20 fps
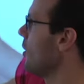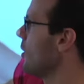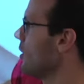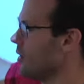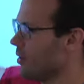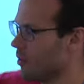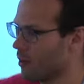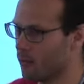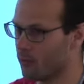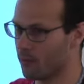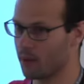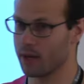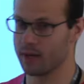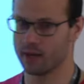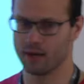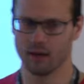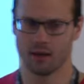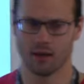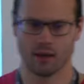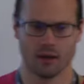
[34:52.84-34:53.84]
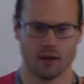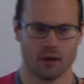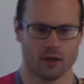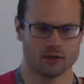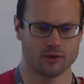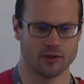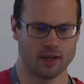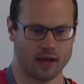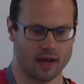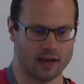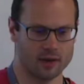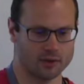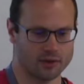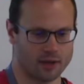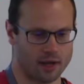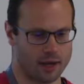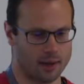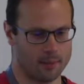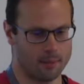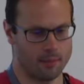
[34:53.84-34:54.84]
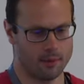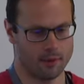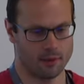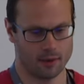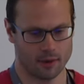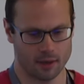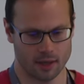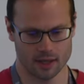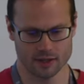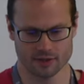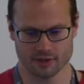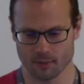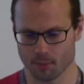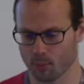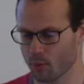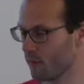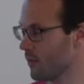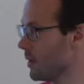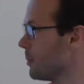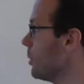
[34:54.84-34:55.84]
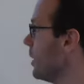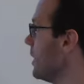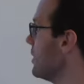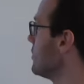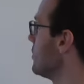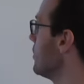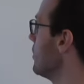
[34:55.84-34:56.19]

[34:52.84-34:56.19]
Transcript: on another thread. So that idle time is a perfect place